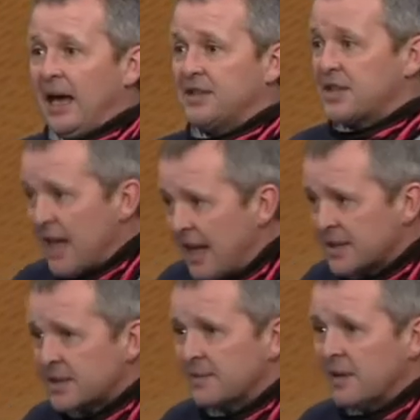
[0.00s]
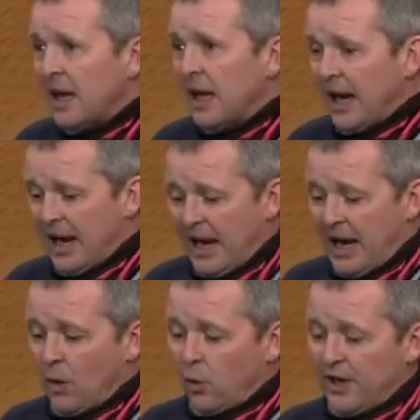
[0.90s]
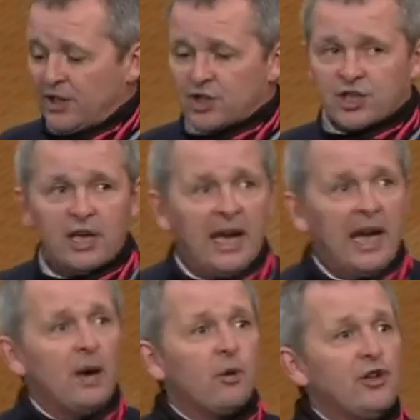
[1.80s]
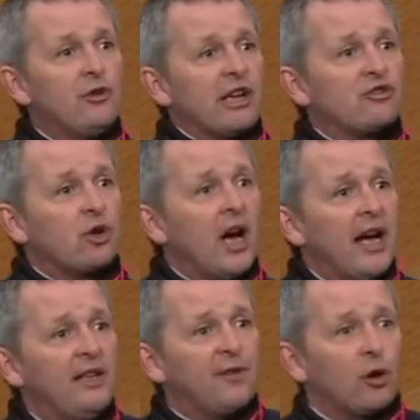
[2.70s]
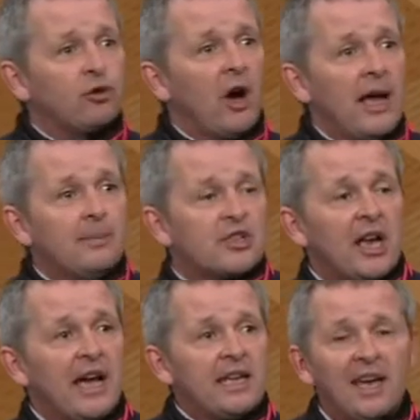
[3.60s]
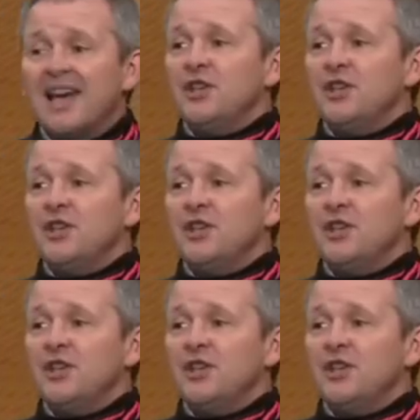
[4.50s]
dissent, where you get tried for crimes like